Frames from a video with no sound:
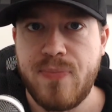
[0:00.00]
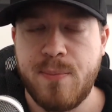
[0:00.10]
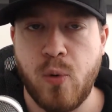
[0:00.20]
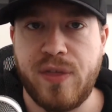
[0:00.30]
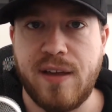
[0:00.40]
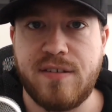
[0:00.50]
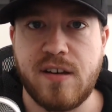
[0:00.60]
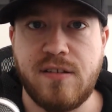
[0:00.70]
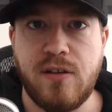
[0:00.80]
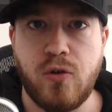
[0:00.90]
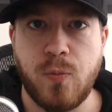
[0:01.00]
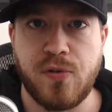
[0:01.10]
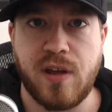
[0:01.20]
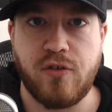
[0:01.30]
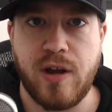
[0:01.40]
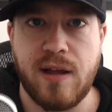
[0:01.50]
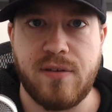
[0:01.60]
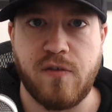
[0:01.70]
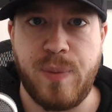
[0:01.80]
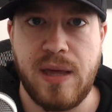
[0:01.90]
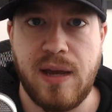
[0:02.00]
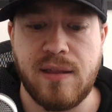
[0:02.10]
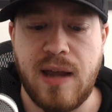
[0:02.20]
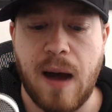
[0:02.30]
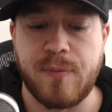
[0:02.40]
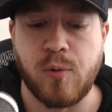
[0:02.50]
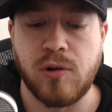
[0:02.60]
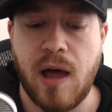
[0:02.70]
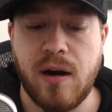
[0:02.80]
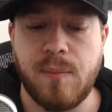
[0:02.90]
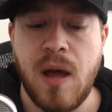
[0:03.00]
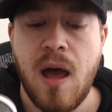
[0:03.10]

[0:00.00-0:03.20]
but with a 62% chance of being in the optimal lineup.